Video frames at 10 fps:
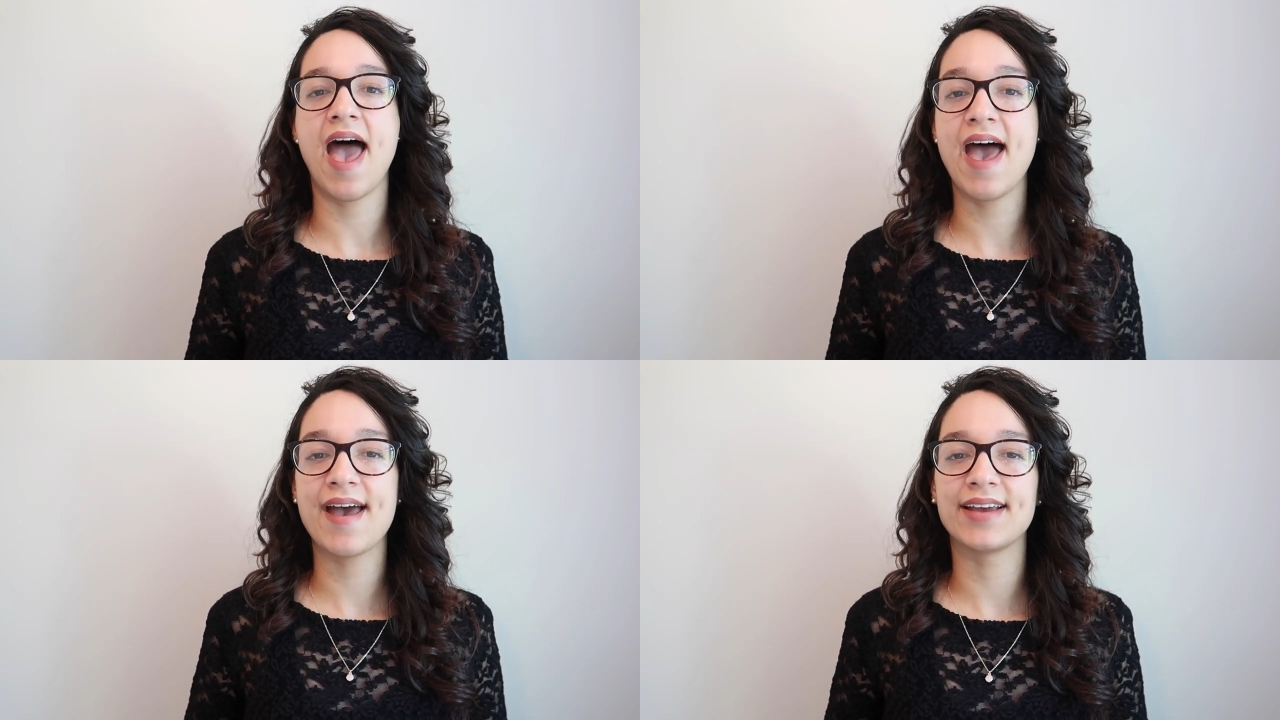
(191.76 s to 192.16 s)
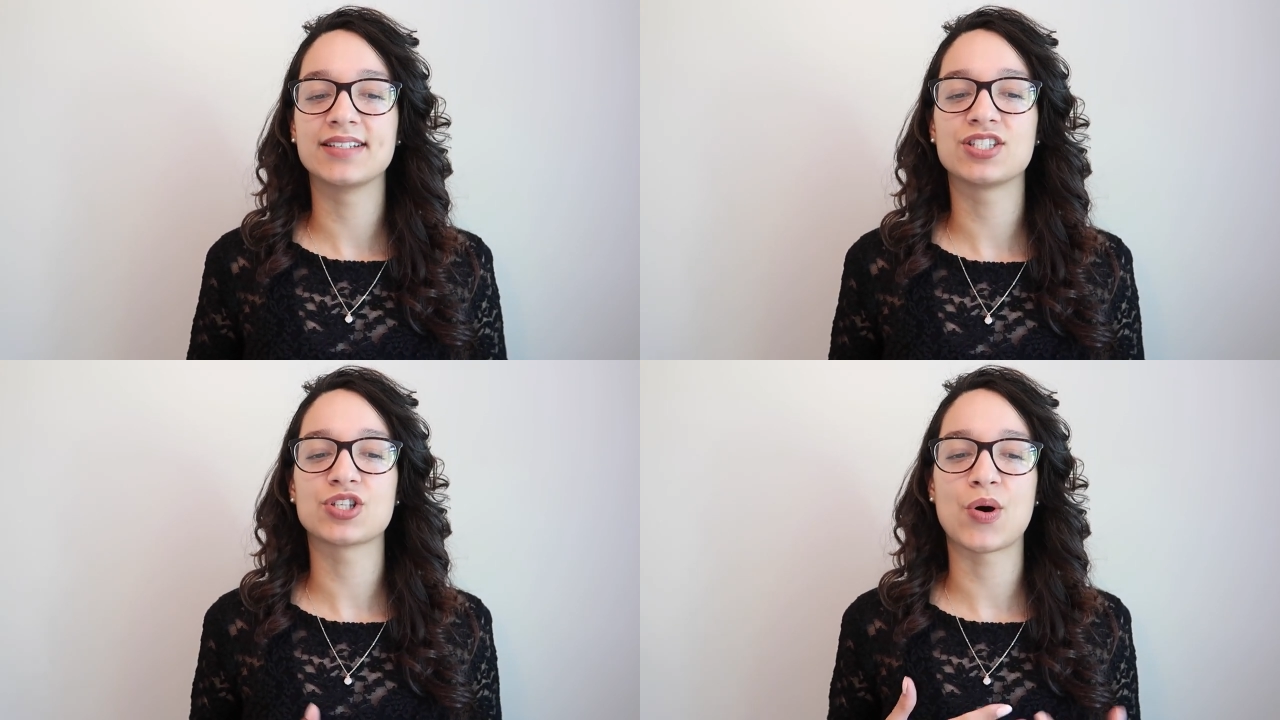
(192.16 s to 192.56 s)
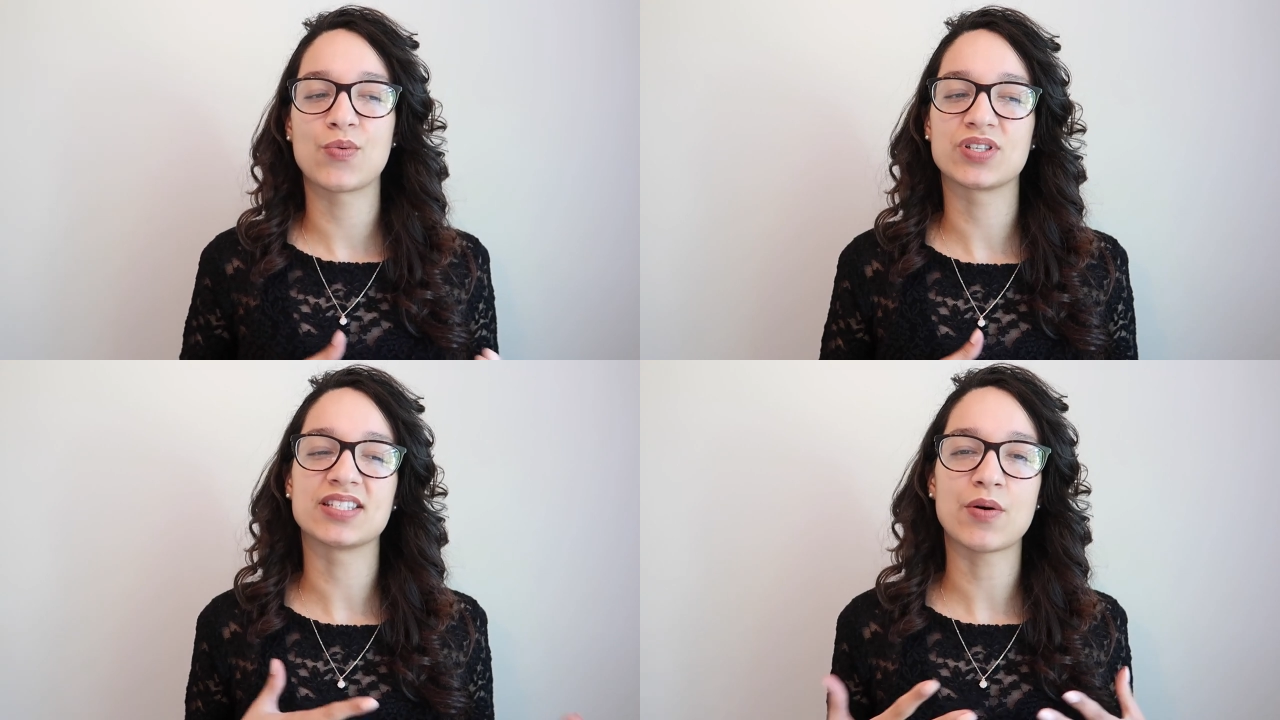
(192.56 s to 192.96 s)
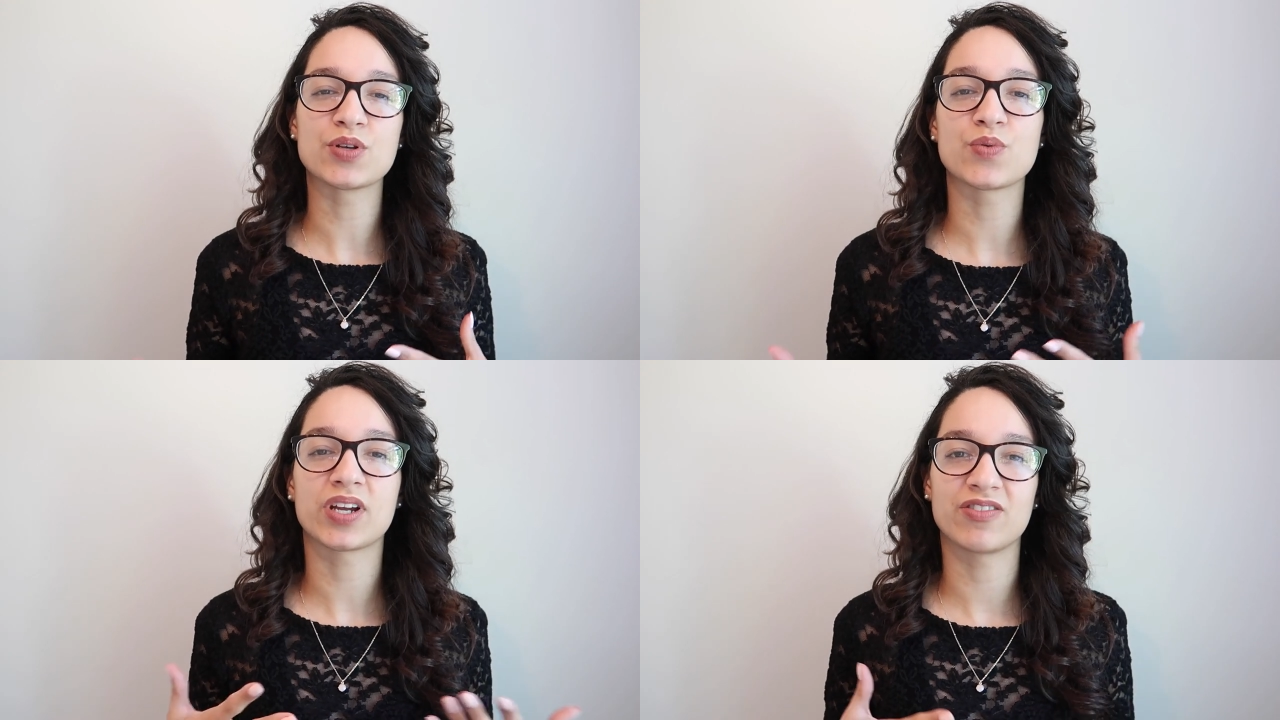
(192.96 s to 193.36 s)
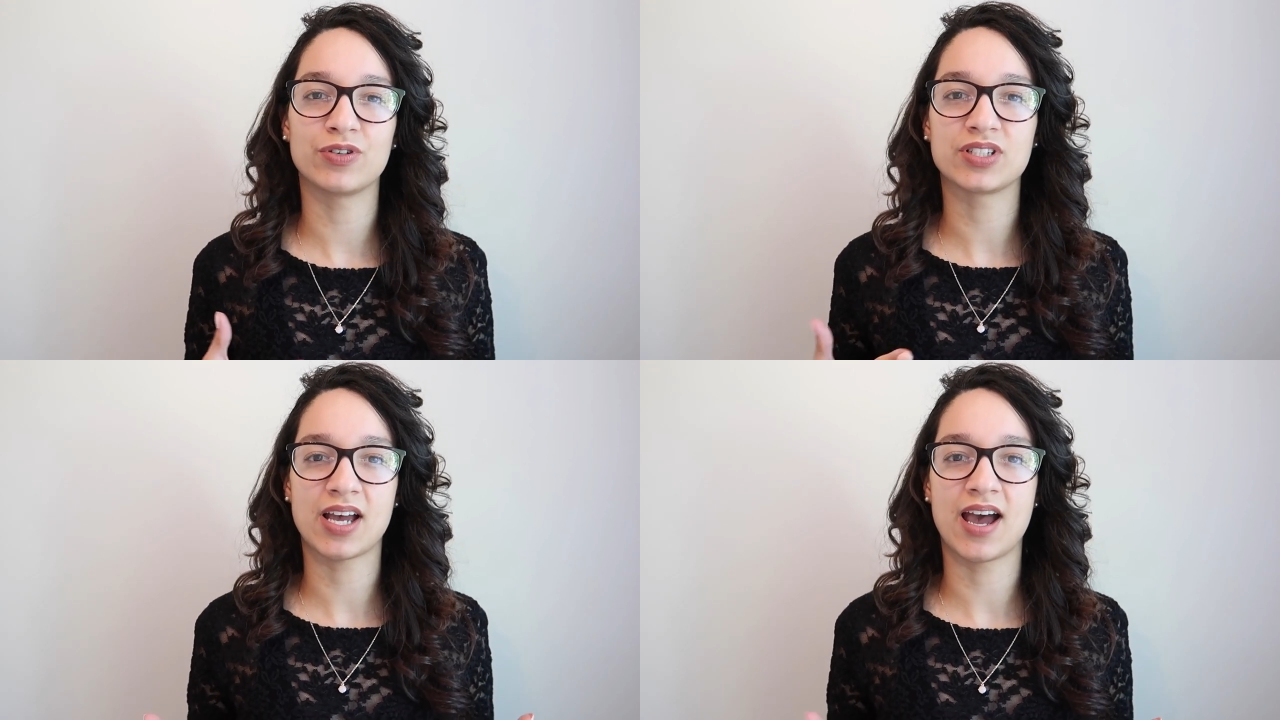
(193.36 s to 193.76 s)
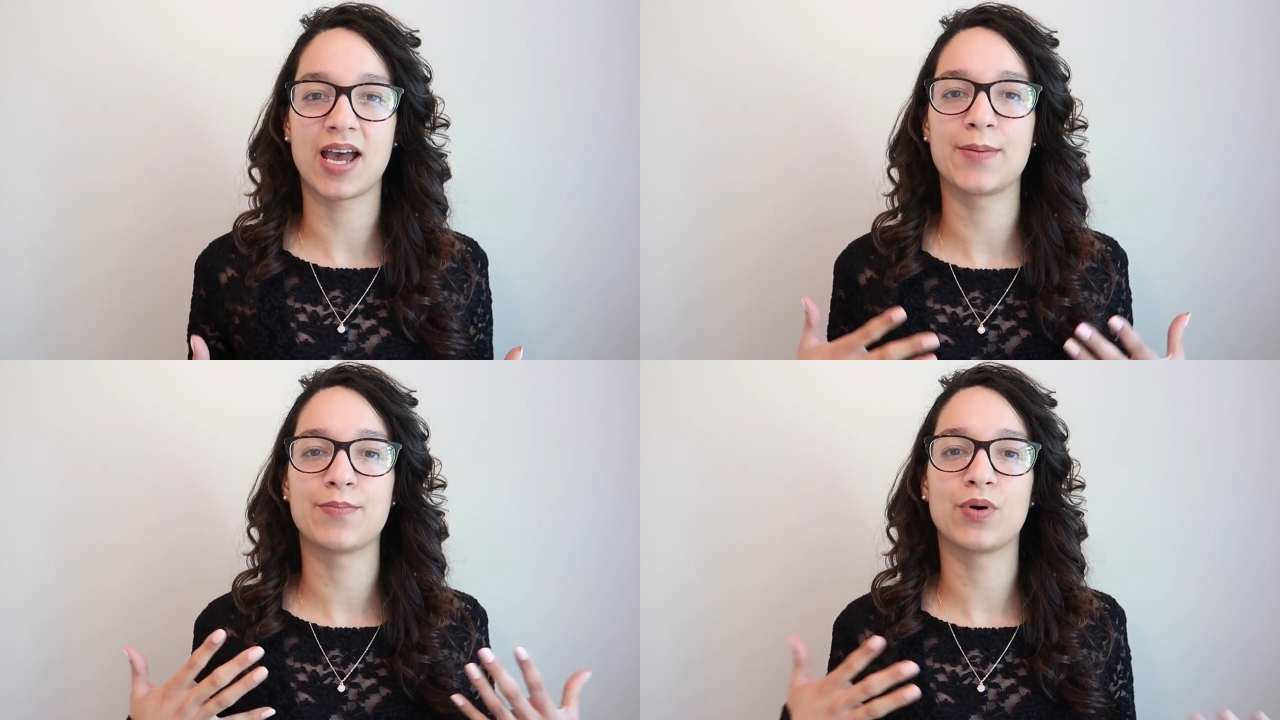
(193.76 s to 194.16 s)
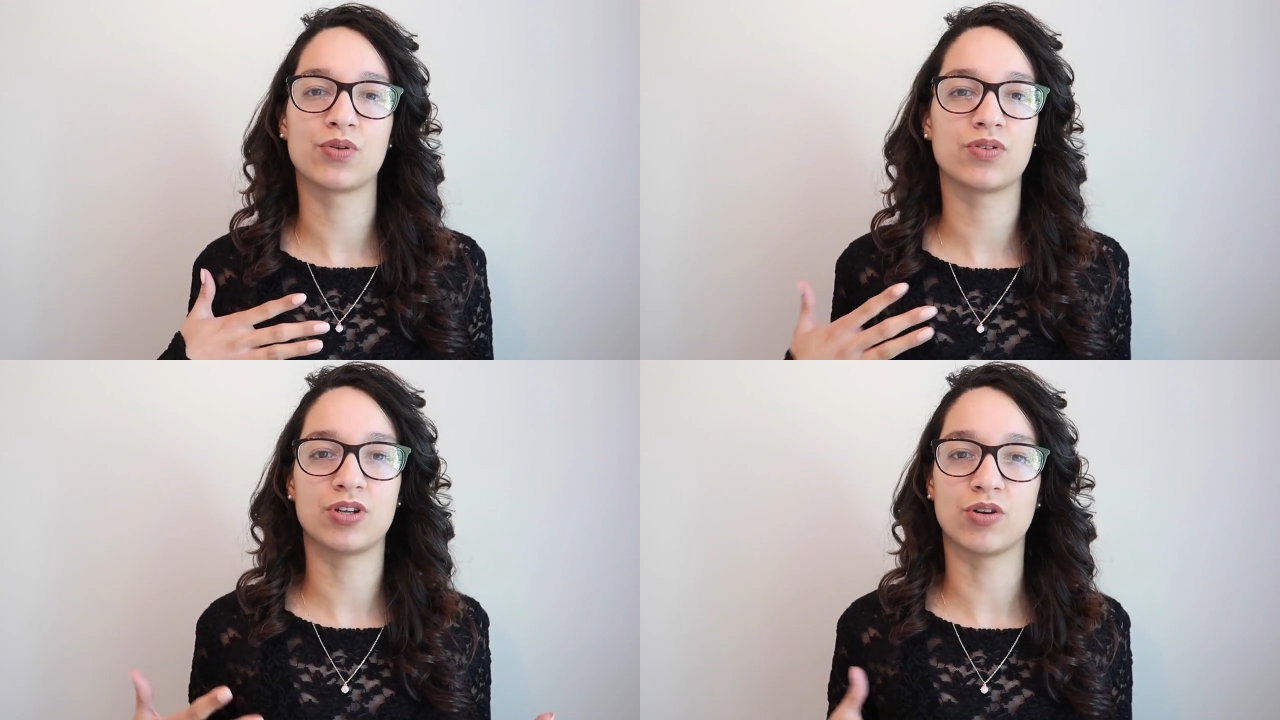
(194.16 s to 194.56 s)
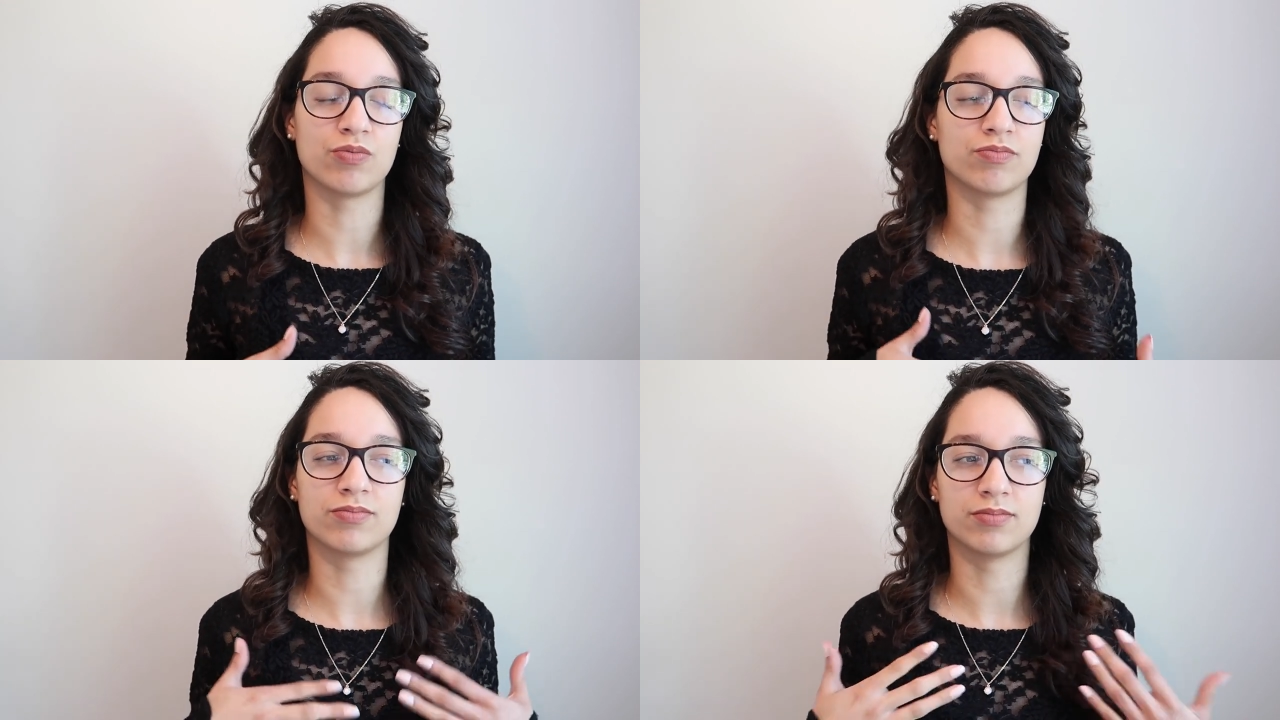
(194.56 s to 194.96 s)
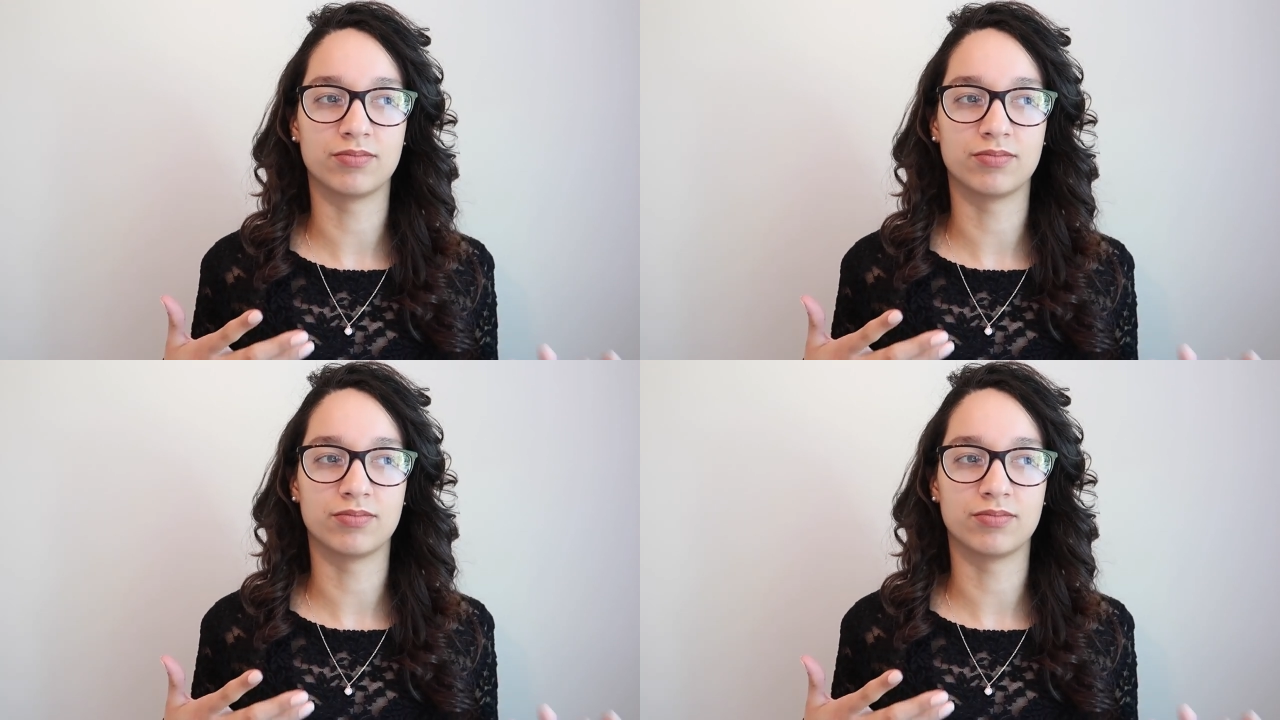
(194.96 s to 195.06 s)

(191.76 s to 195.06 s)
And so since I was working full-time, both, you know,